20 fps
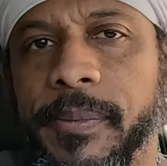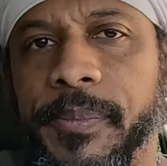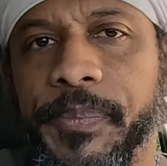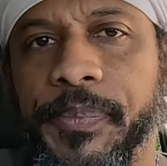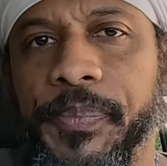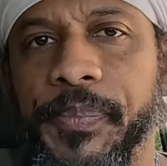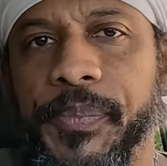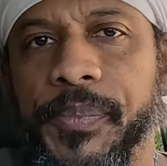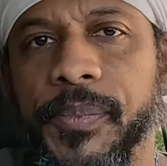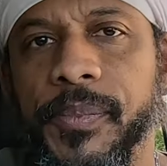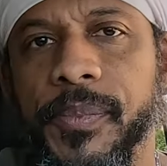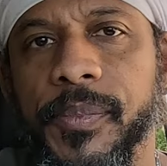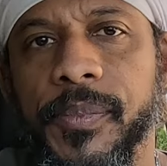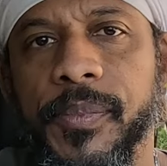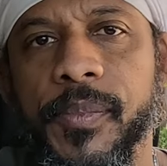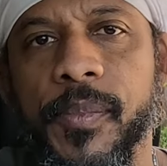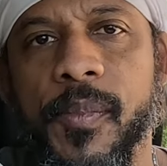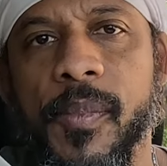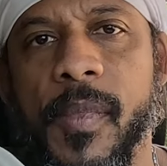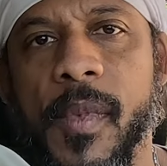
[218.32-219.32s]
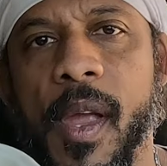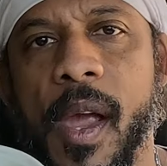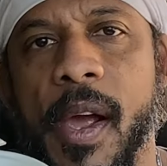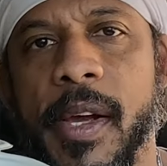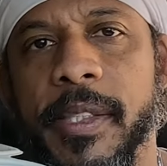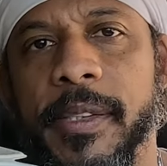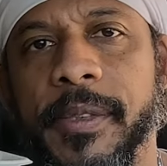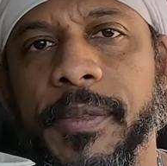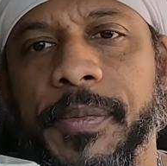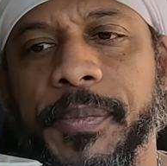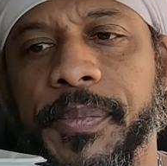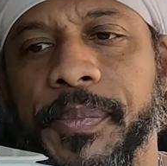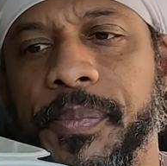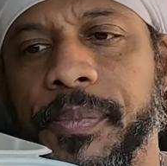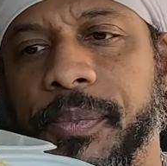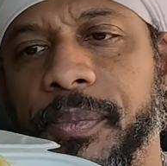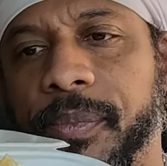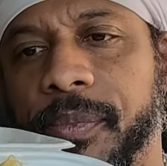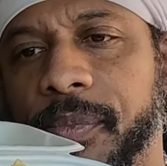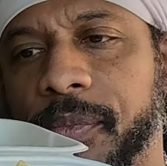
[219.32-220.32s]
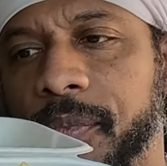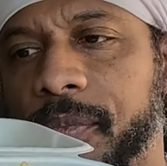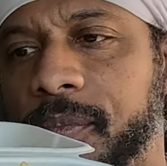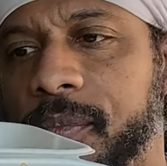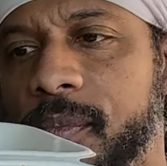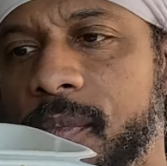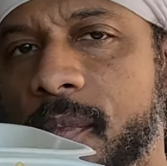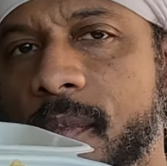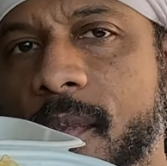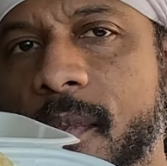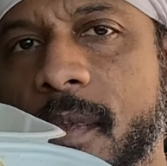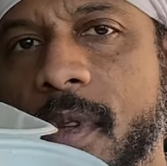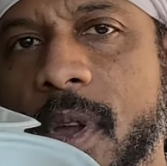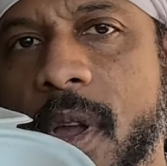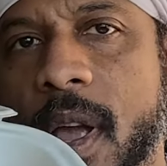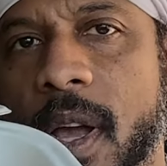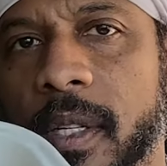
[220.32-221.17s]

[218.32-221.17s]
Fournier crepe, which is essentially a smoked salmon